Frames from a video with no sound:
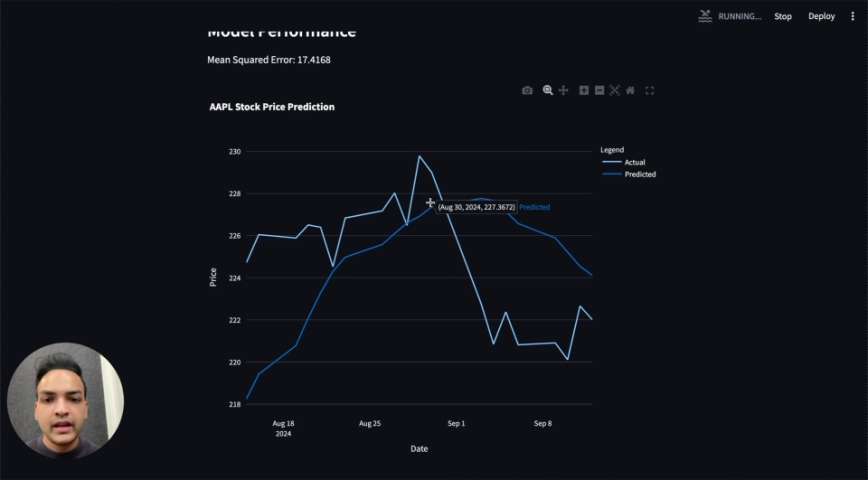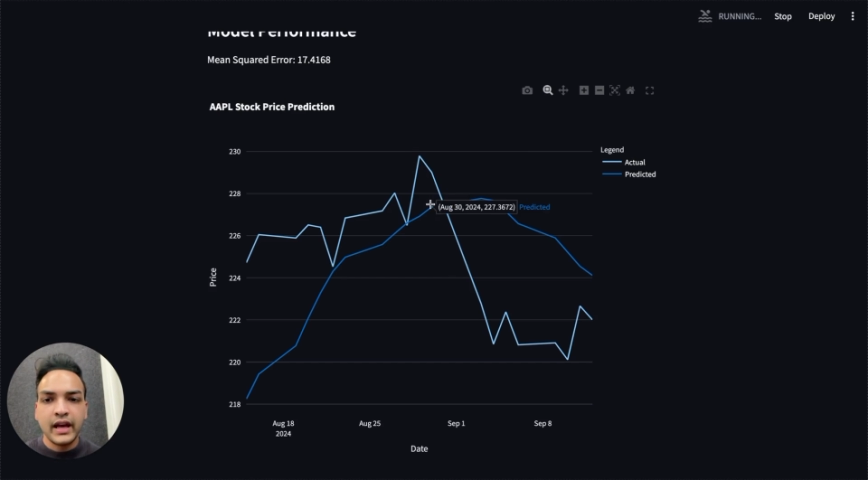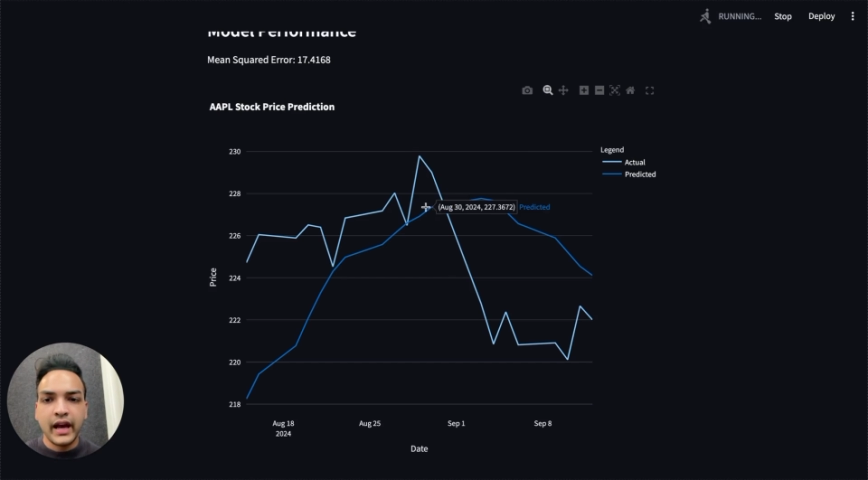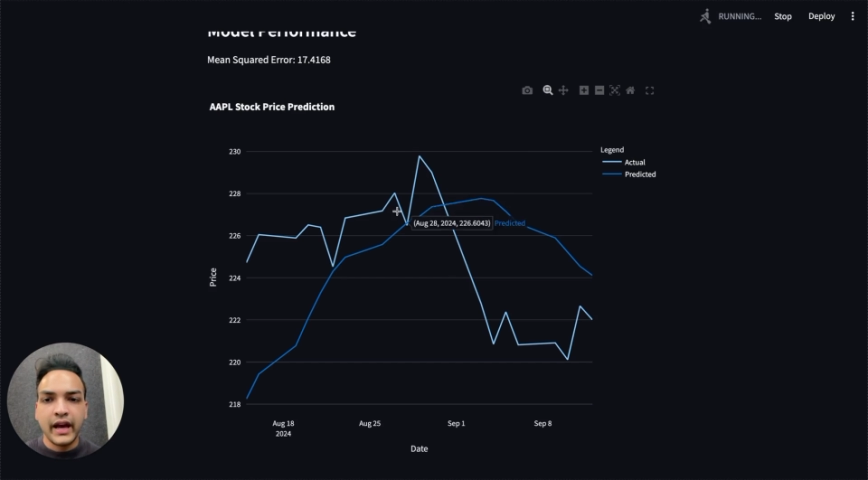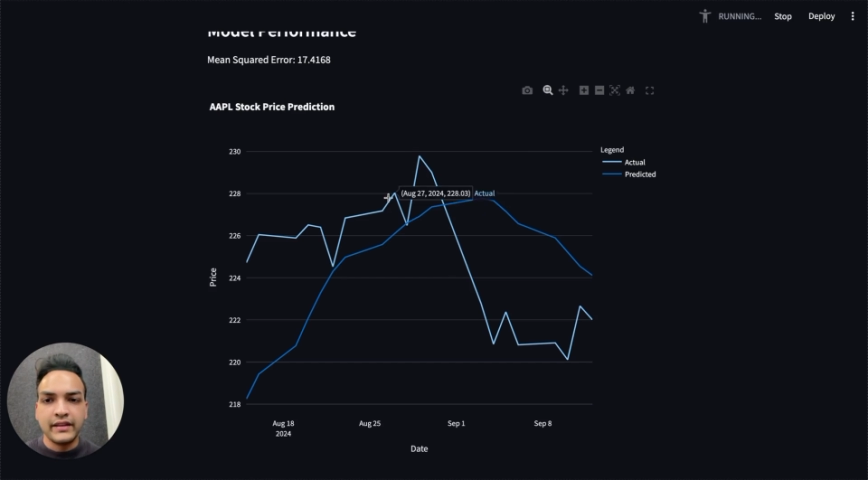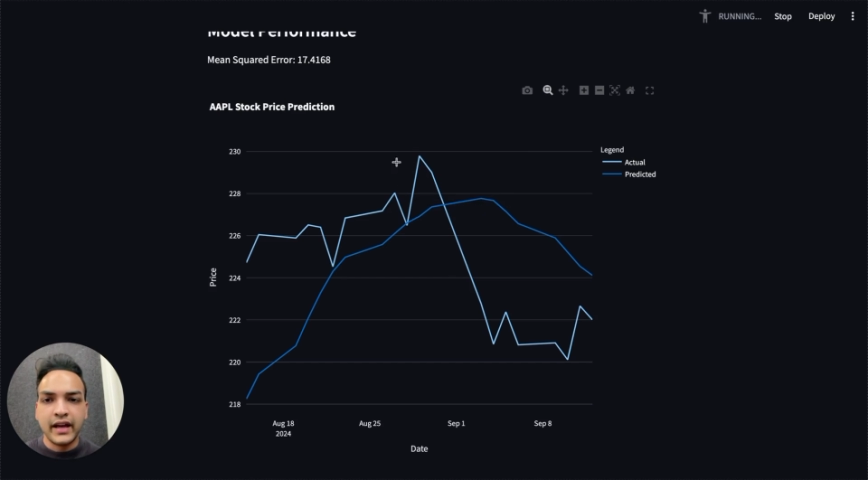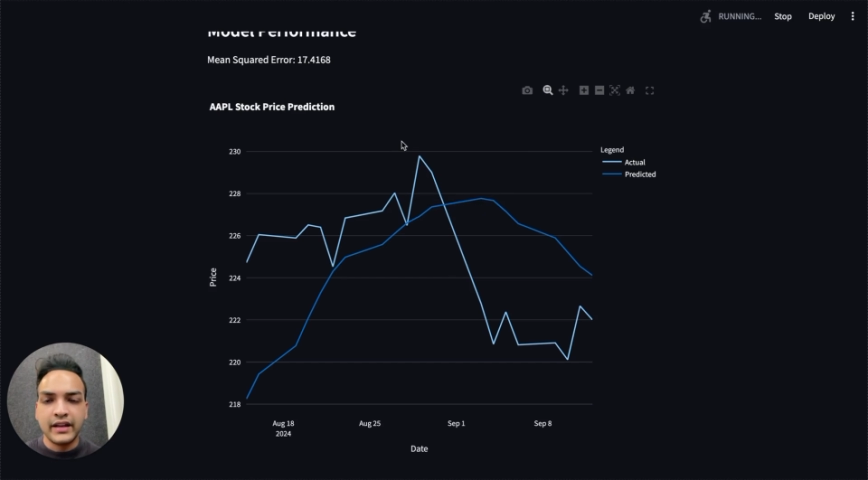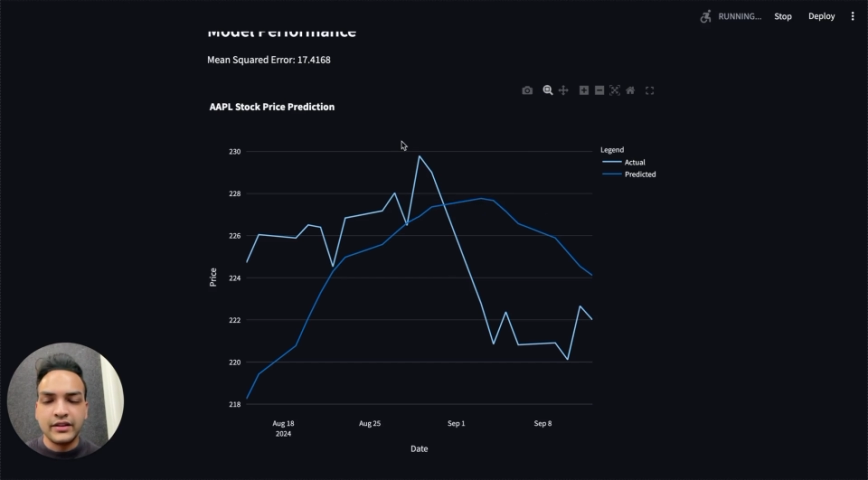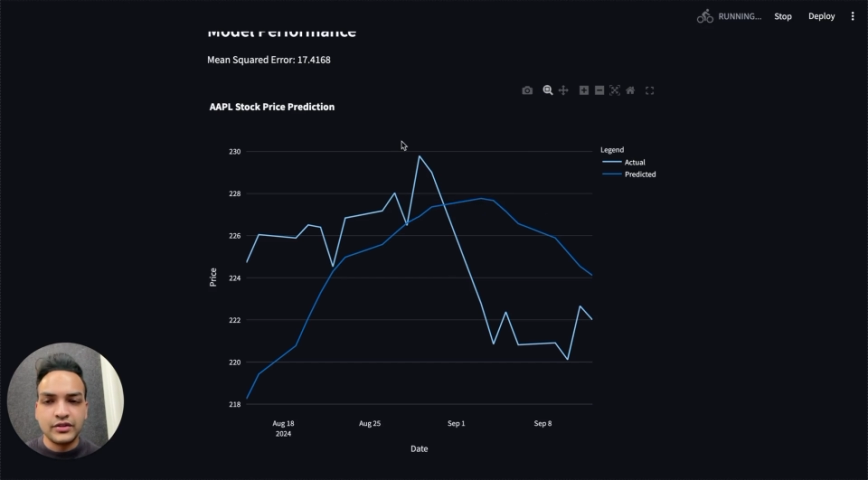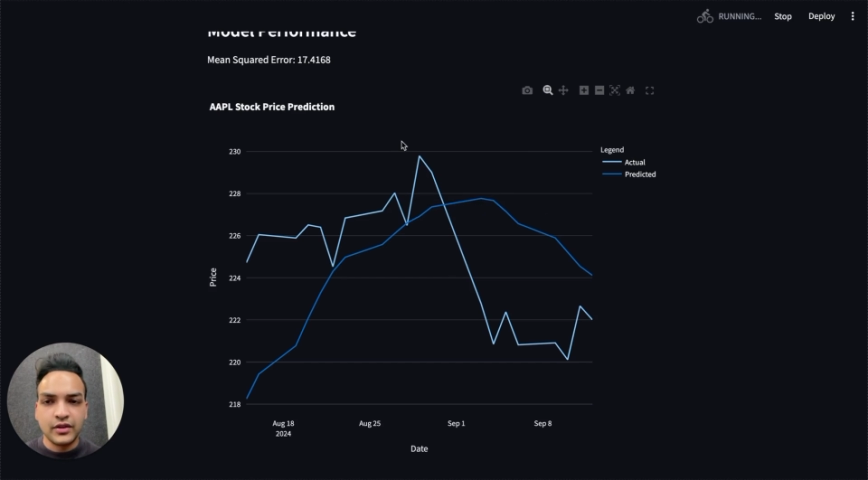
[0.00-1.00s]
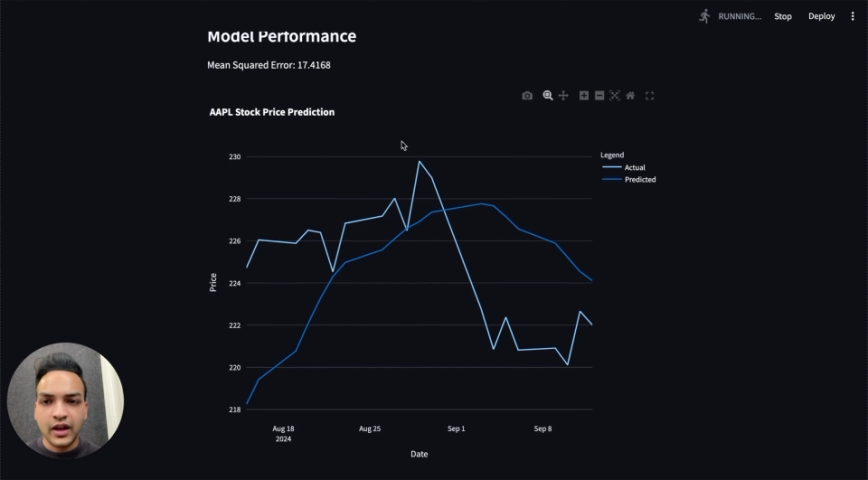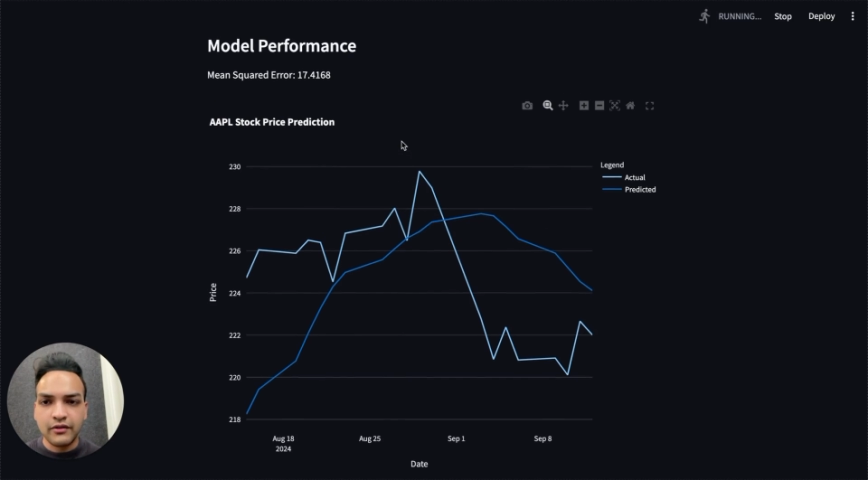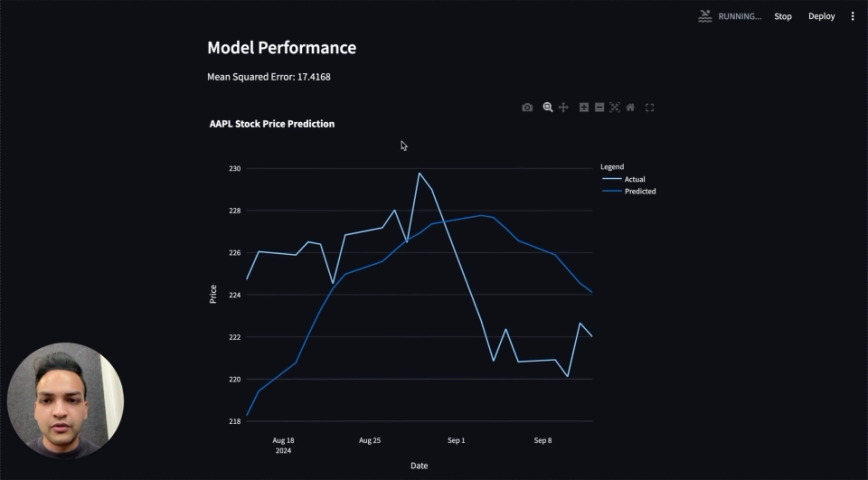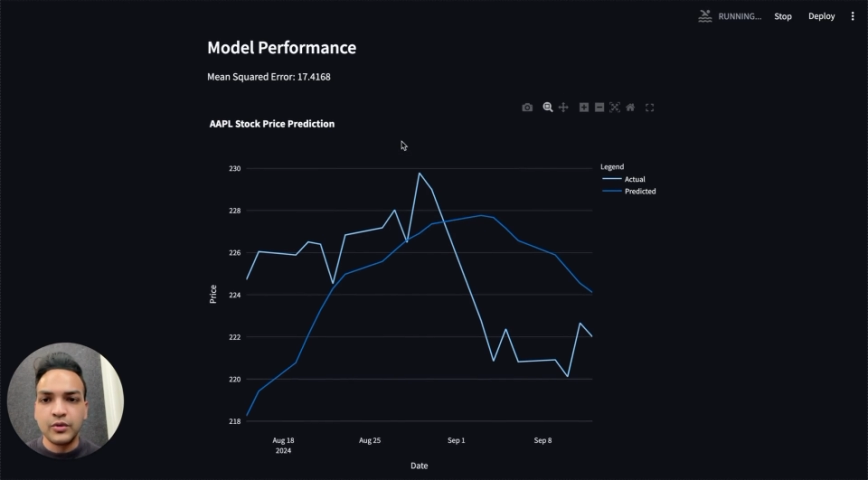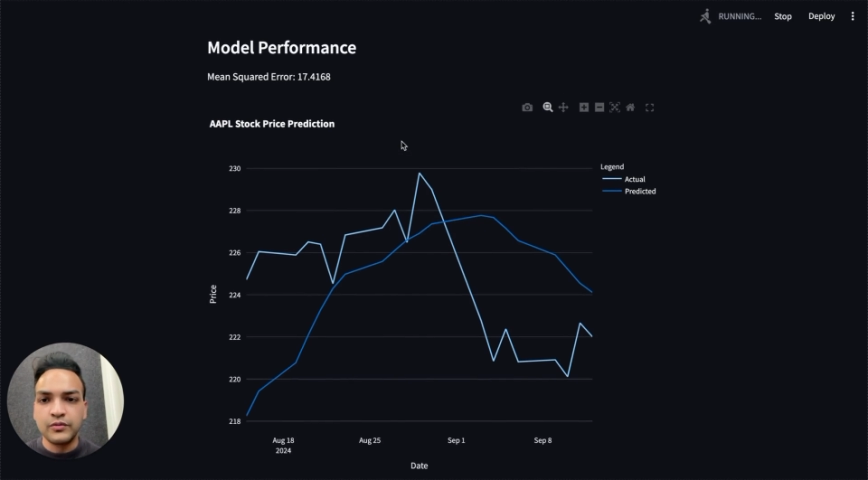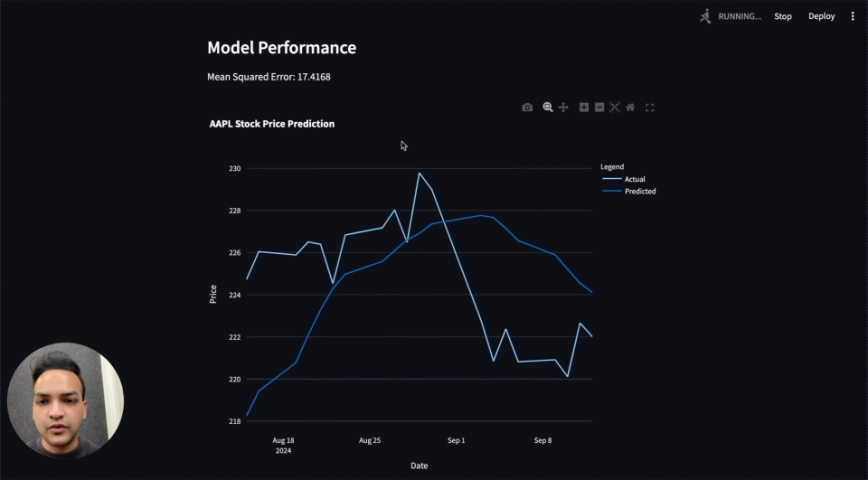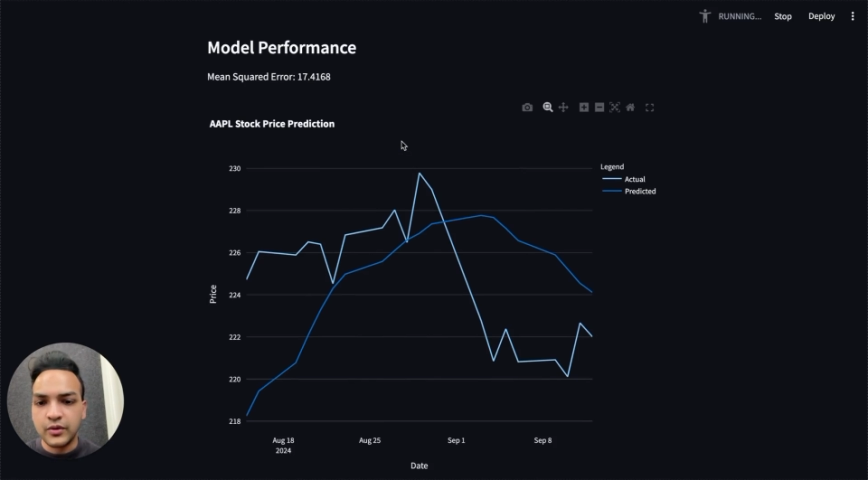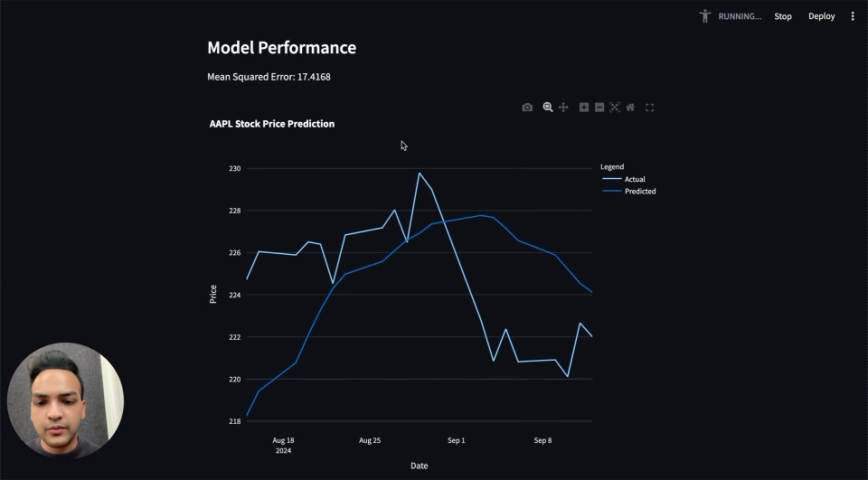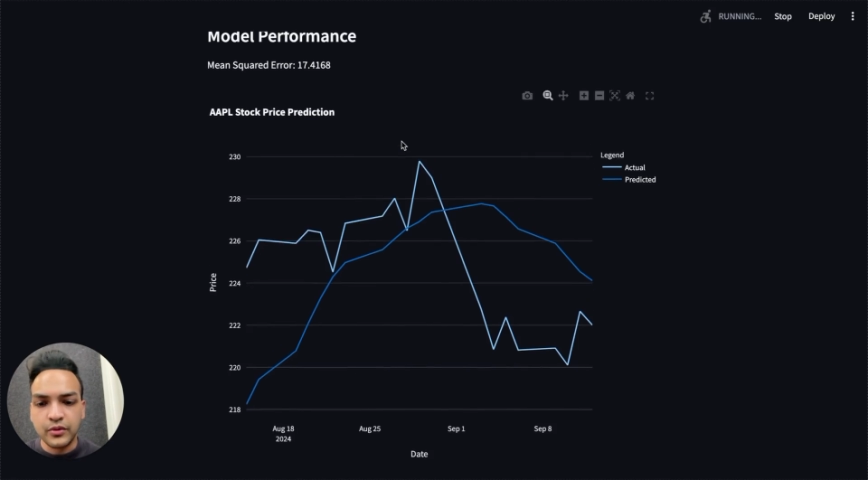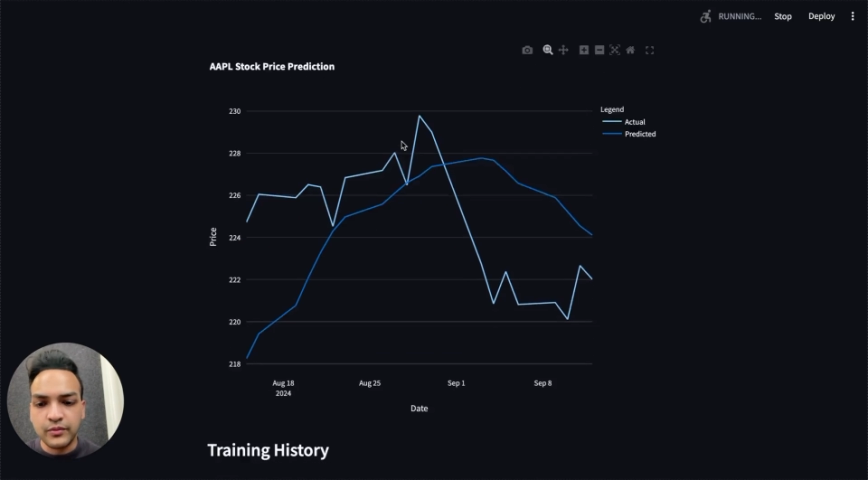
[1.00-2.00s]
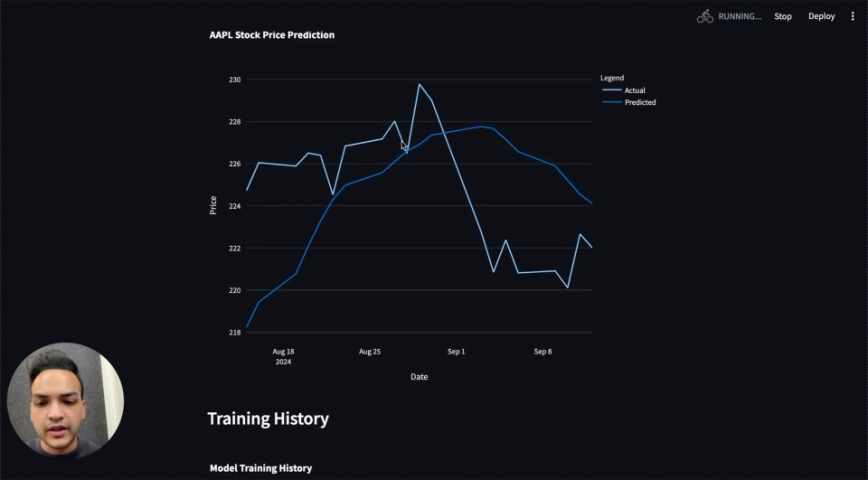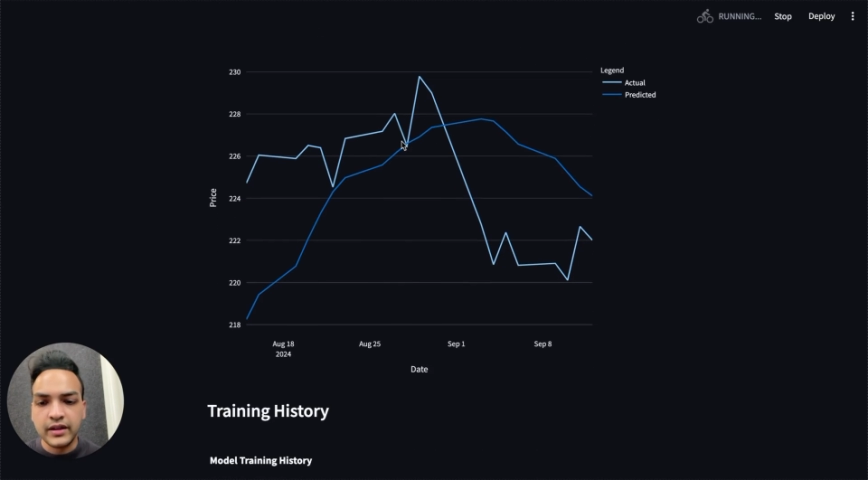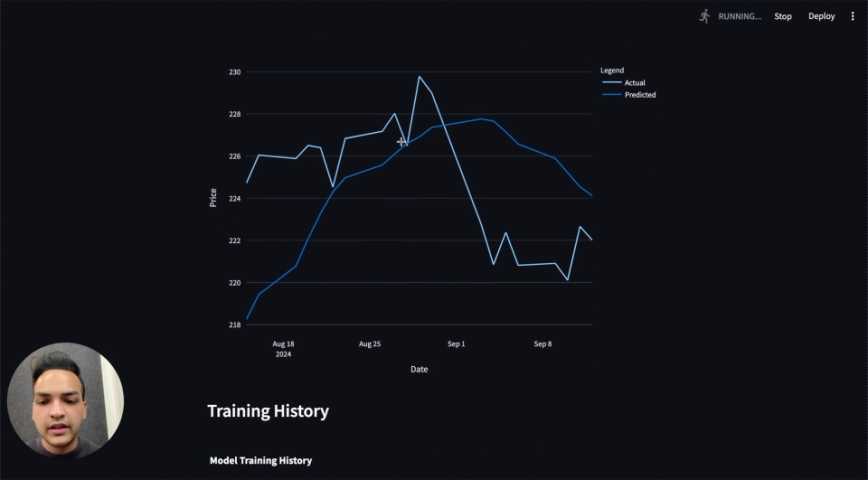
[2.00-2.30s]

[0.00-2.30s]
and that there's a lot of room for improvement.